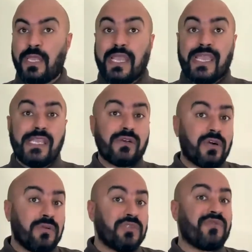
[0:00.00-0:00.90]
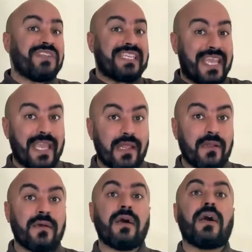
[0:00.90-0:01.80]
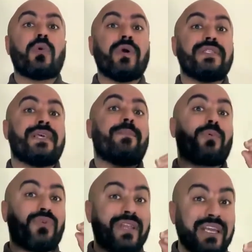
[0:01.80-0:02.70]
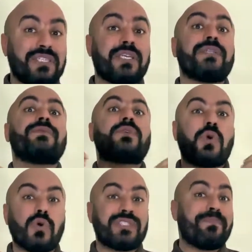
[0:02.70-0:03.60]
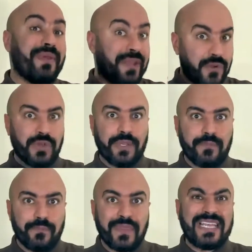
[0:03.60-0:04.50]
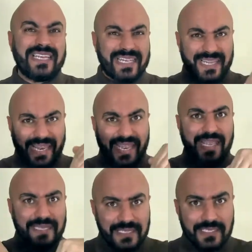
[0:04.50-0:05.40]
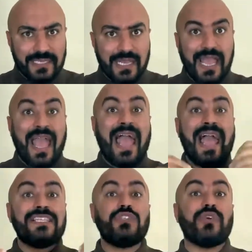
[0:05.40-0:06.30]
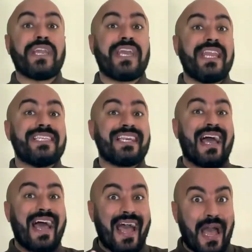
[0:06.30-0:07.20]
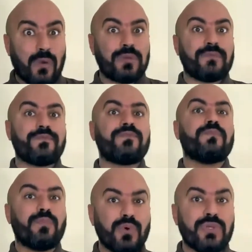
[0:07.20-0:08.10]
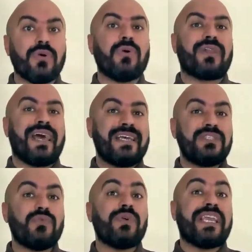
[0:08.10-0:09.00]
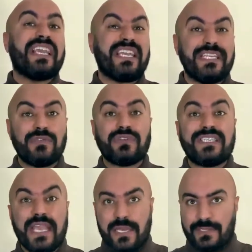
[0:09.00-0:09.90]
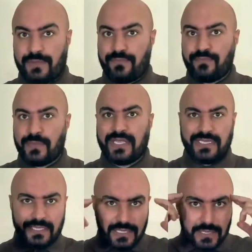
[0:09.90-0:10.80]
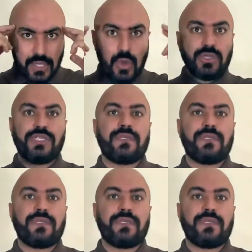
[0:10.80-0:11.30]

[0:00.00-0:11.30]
Economies of scale are when the production cost per unit decreases as you increase output or as you increase your sales. This is logic.